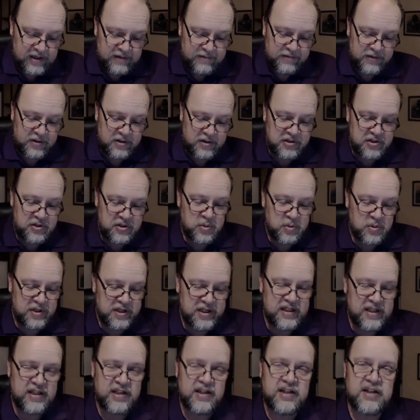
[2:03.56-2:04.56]
Verse
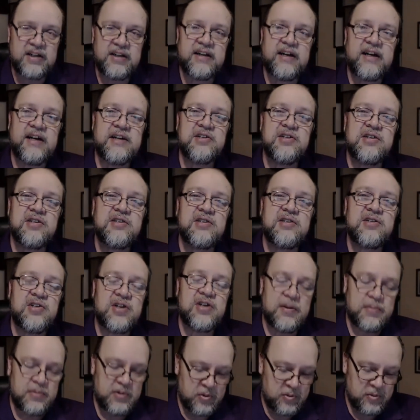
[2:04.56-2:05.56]
20 in Colossians
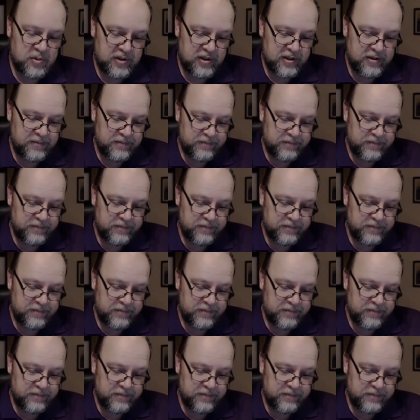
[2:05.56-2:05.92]
chapter 1.